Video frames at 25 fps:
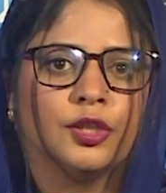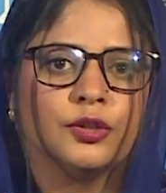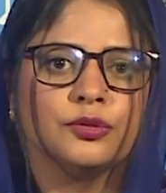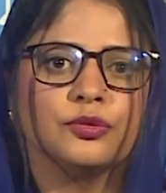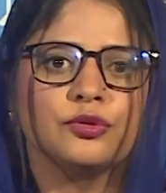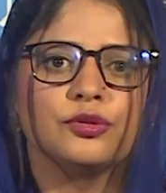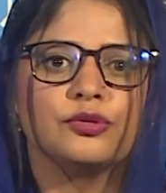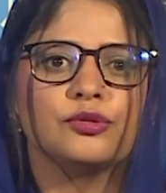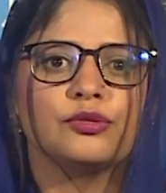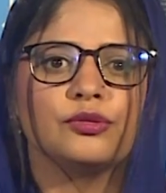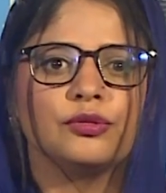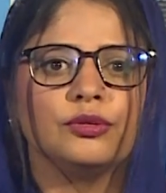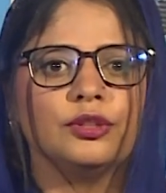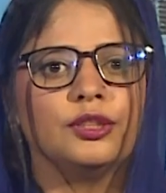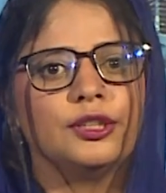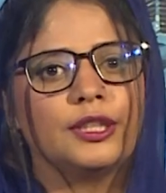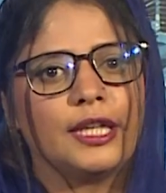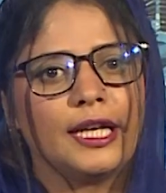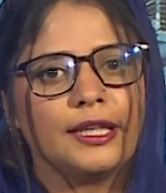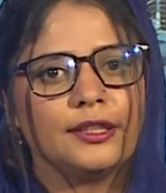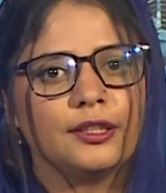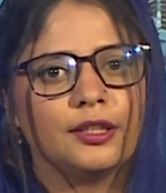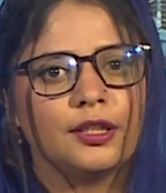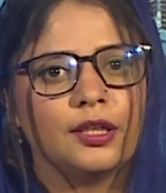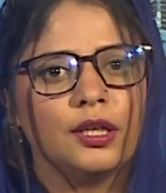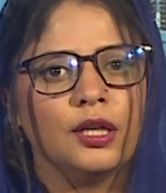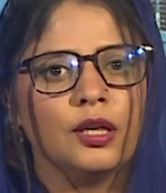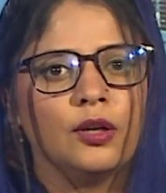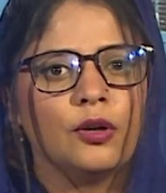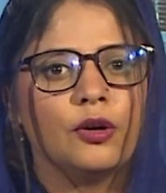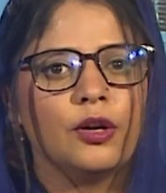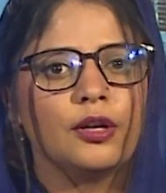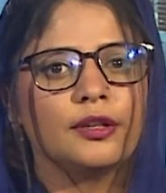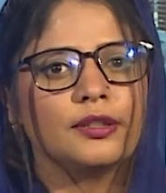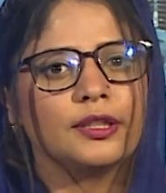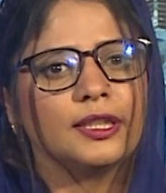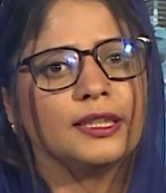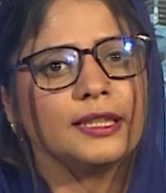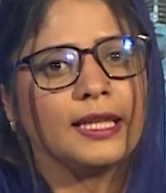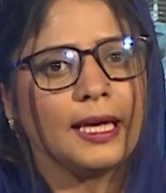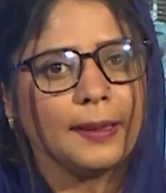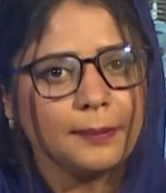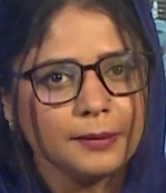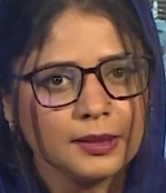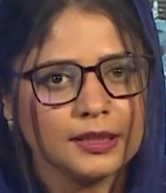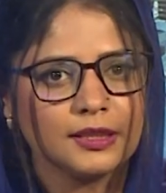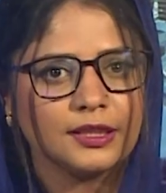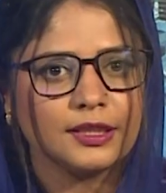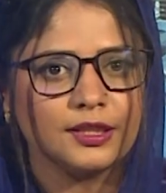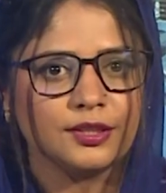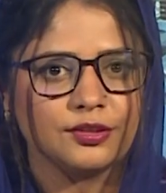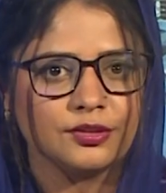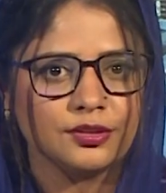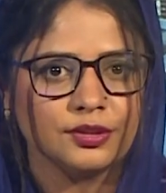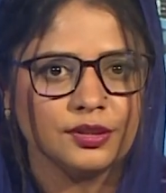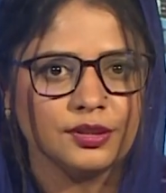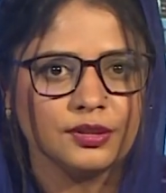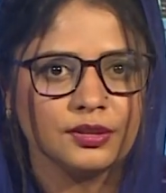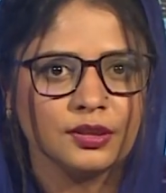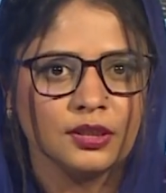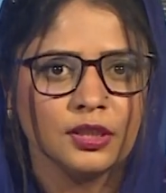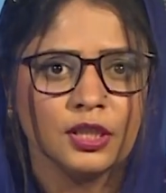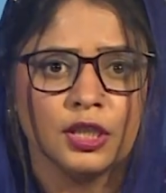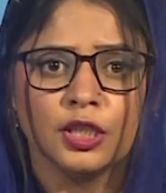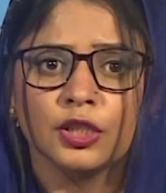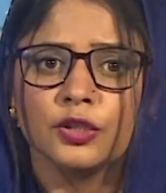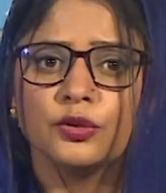to store data or run applications,